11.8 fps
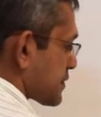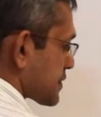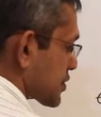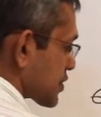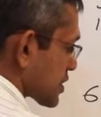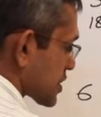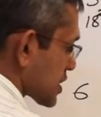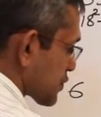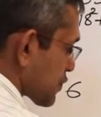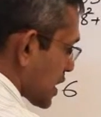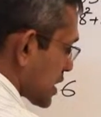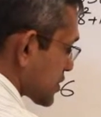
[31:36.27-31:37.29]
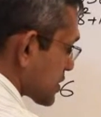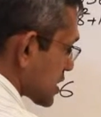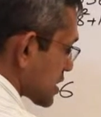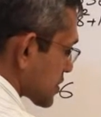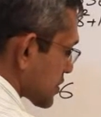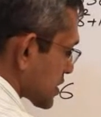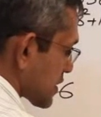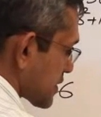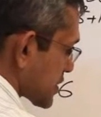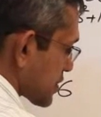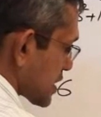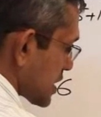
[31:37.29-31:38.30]
So this is 120, it is not
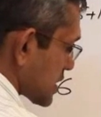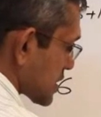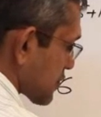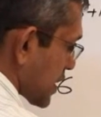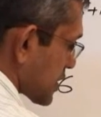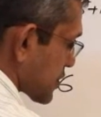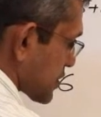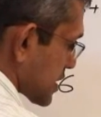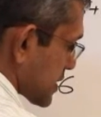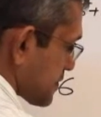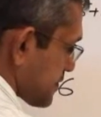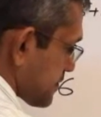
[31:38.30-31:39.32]
720, it's 120.